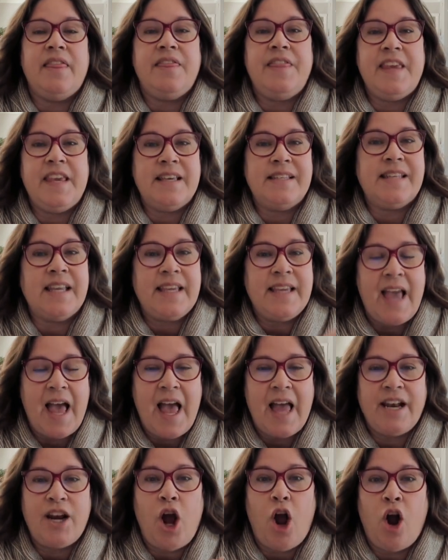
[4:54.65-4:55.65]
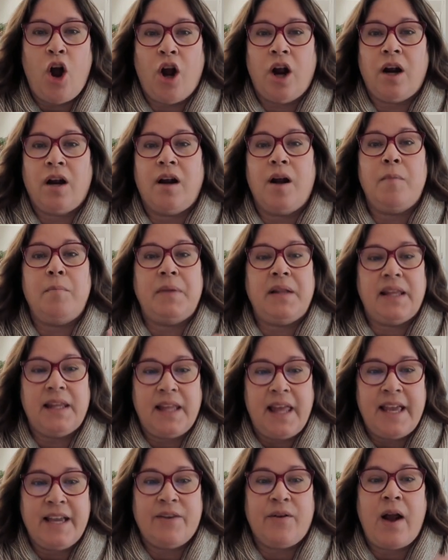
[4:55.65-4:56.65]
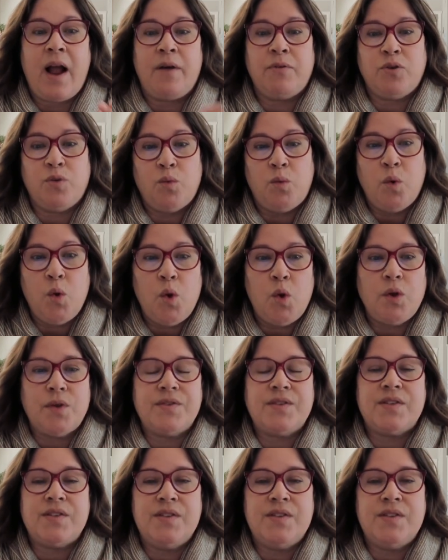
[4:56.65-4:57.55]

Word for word: These again are playground rules.